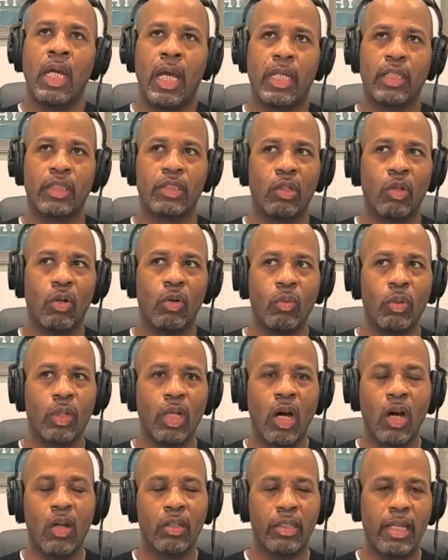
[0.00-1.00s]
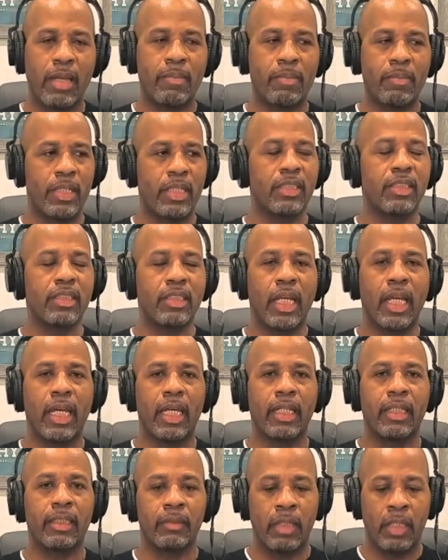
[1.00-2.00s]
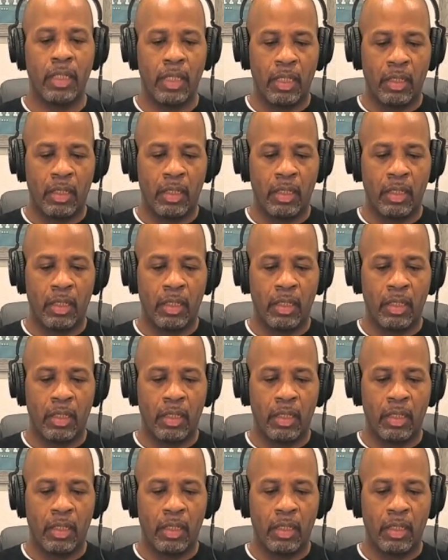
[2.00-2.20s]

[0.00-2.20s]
And so with all of that being said,